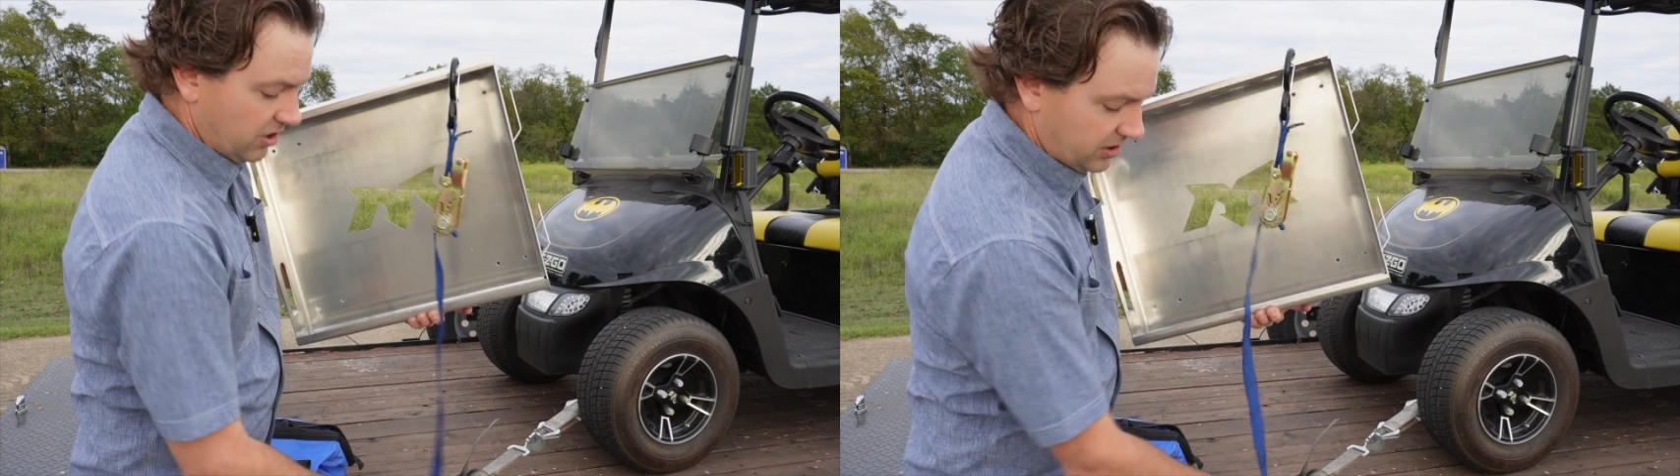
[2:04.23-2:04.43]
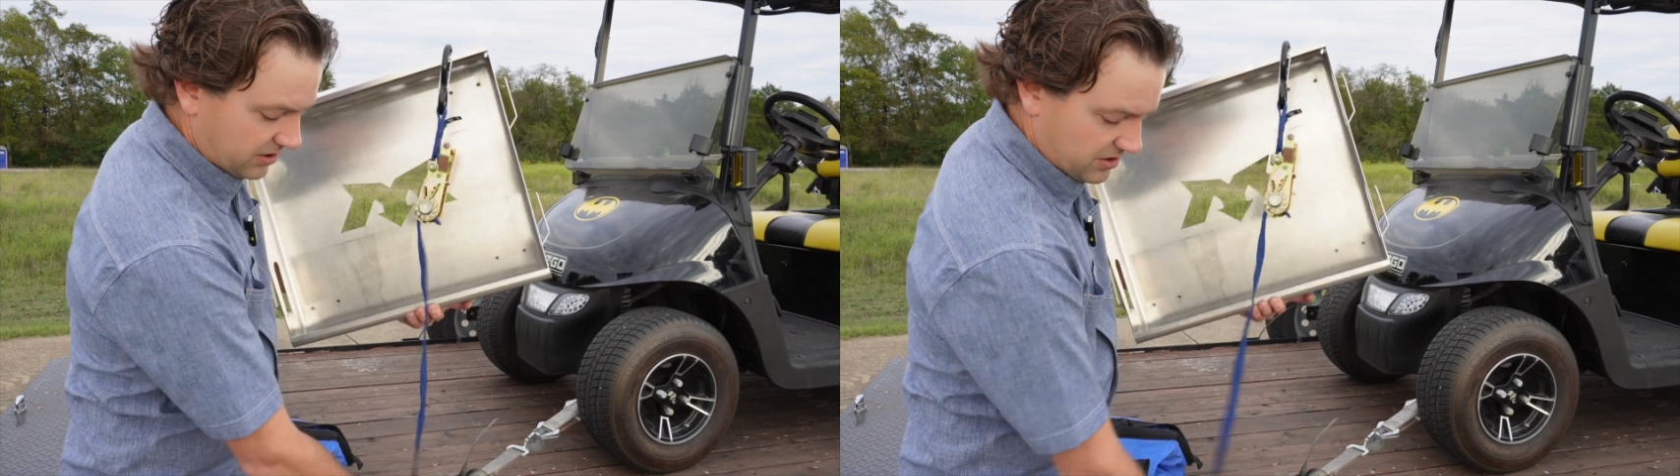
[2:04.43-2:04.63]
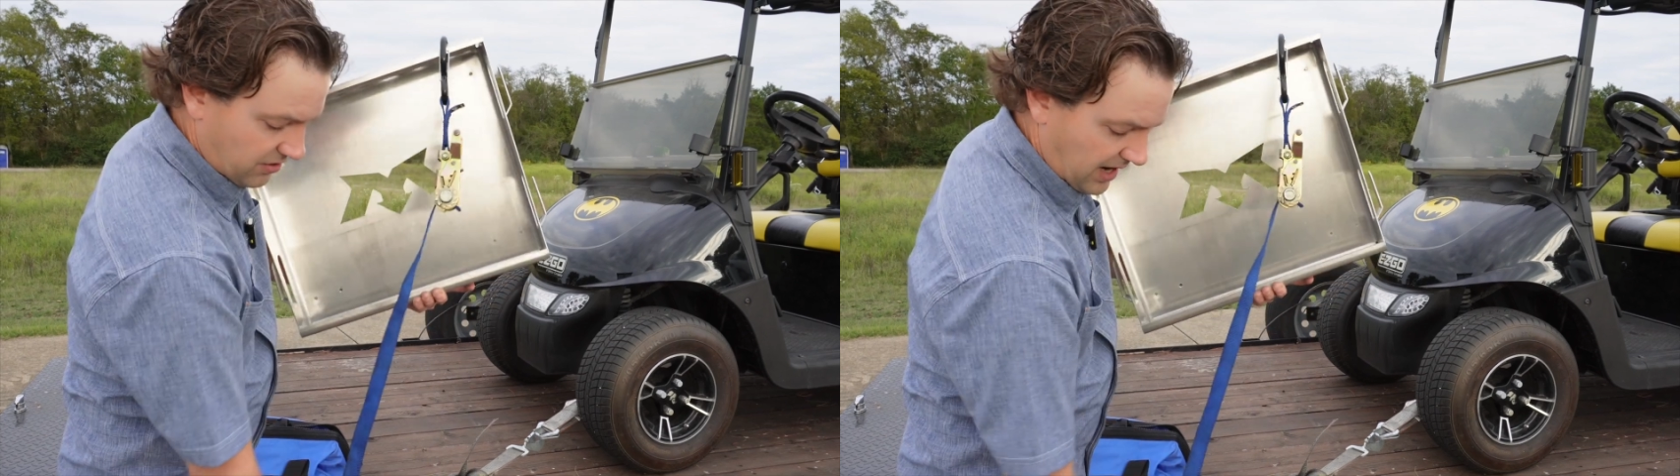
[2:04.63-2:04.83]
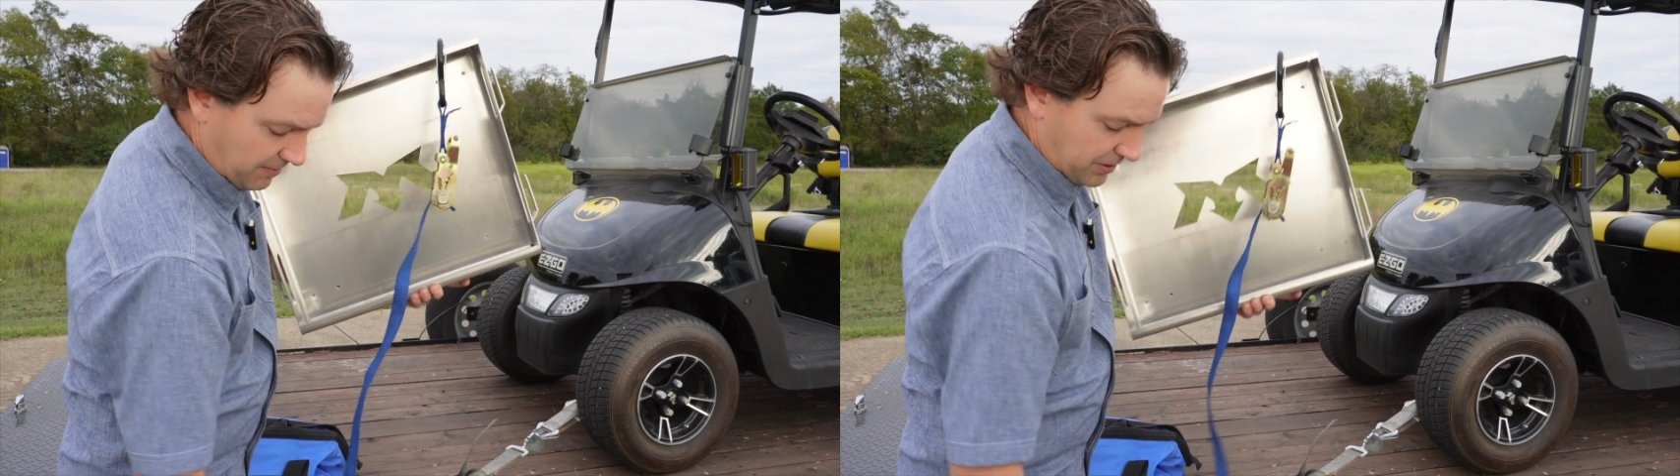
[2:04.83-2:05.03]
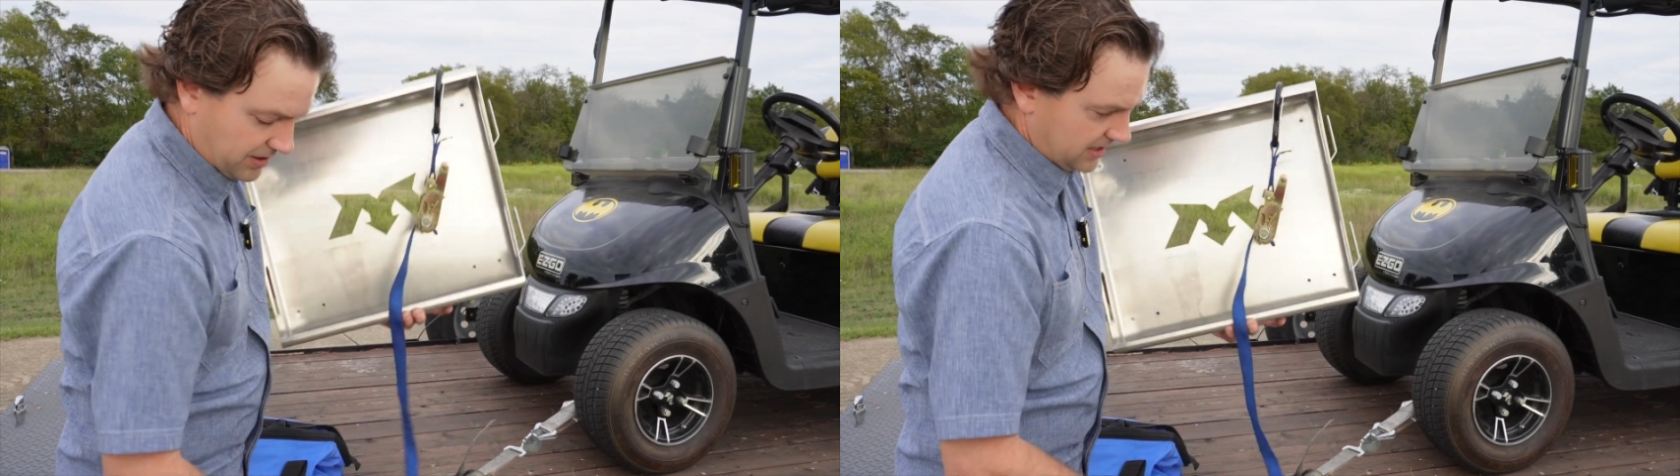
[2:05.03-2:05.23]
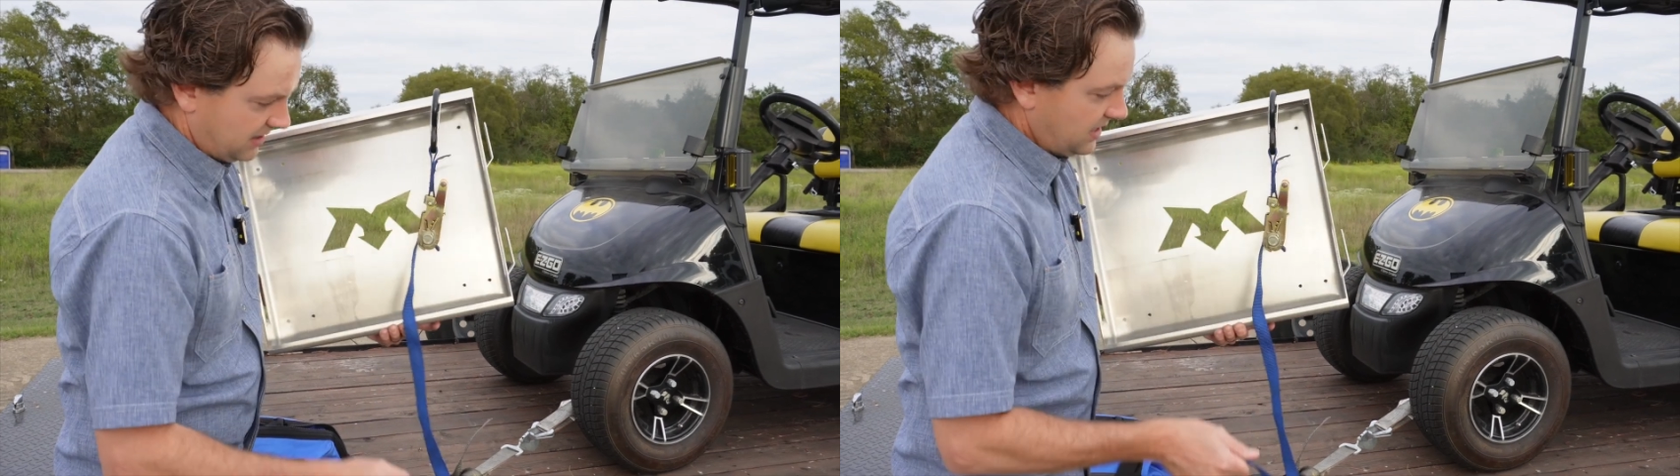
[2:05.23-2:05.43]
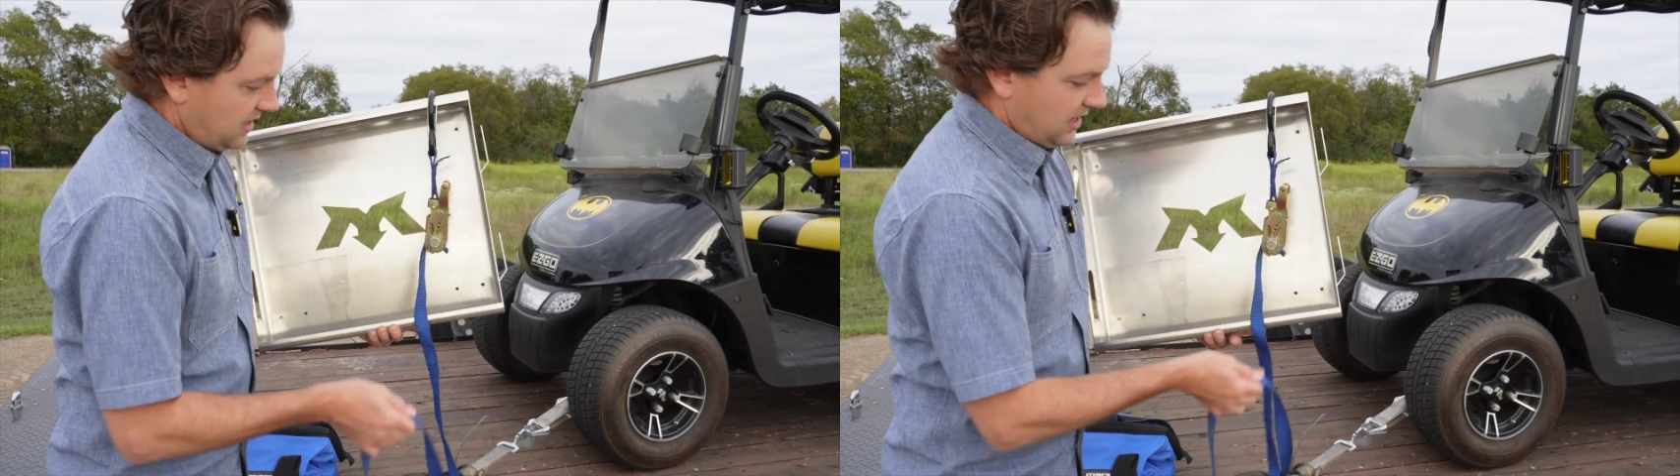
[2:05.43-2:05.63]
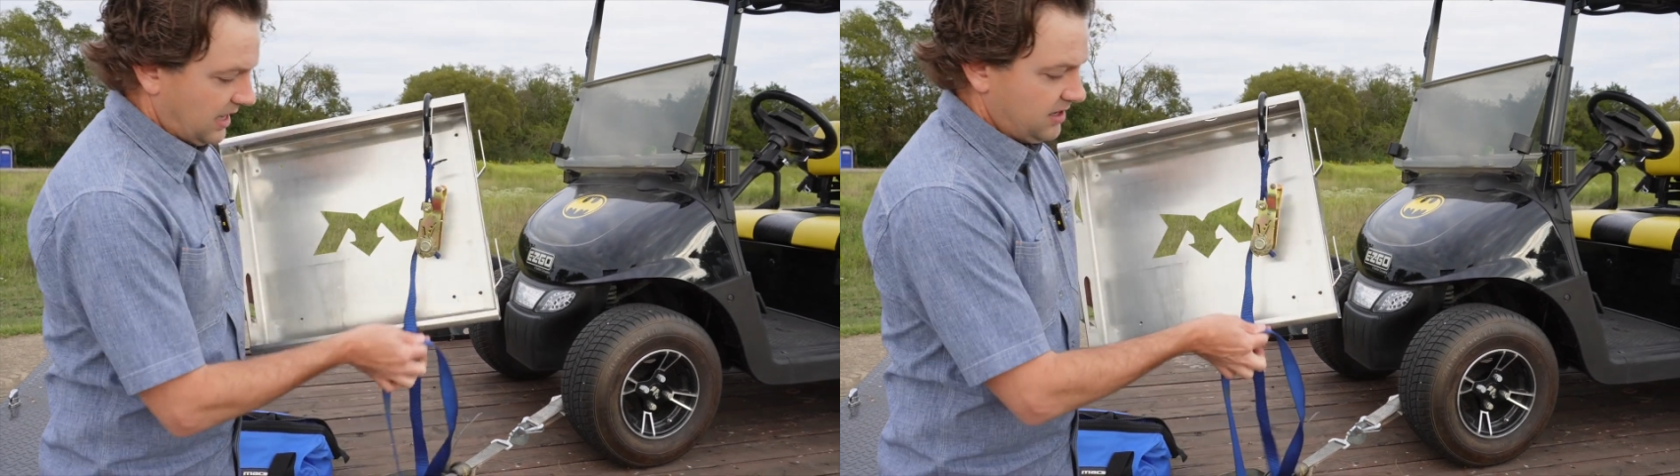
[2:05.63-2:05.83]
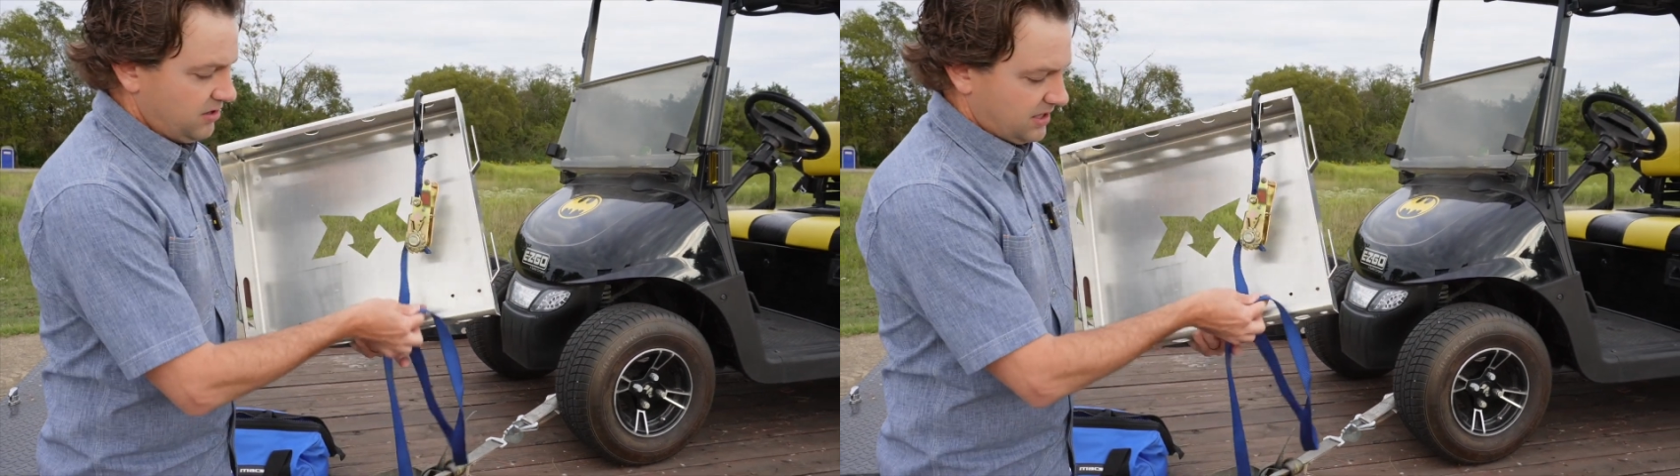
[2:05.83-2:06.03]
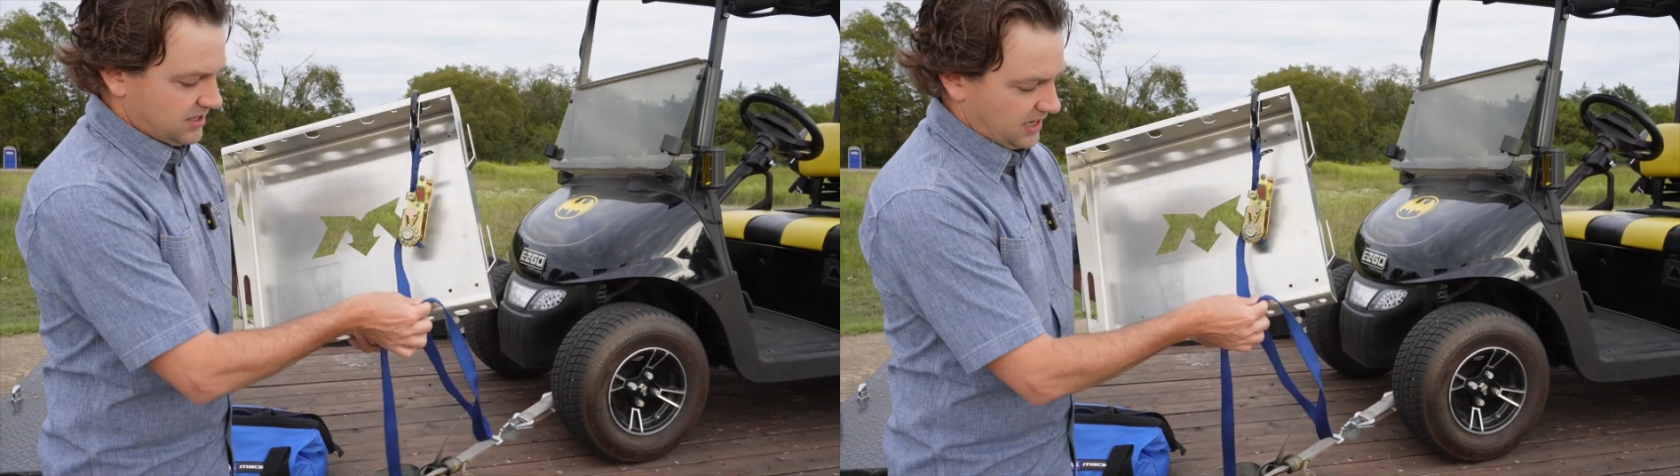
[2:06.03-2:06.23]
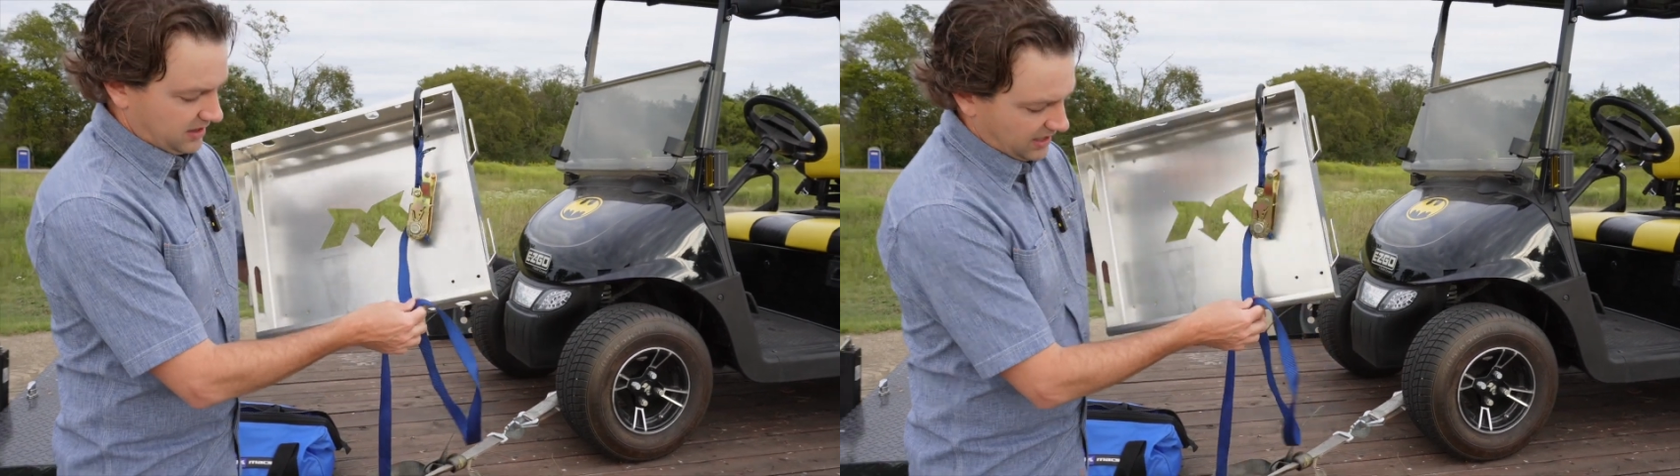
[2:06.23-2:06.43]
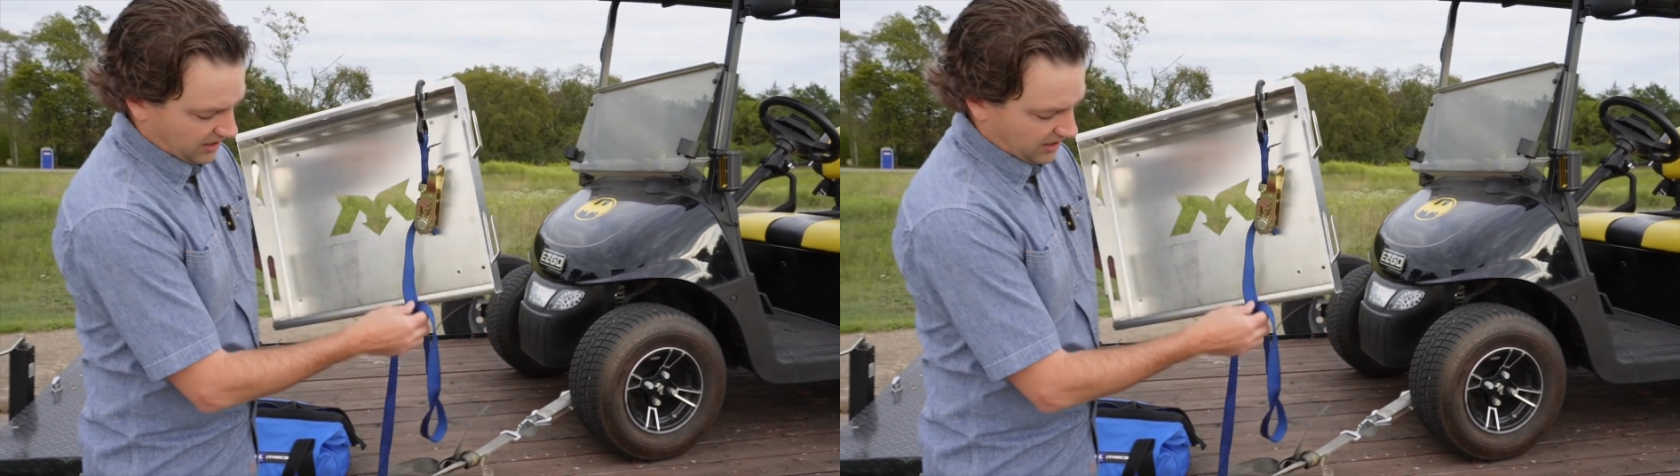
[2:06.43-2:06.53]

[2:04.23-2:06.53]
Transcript: hook the strap on, and then you can take the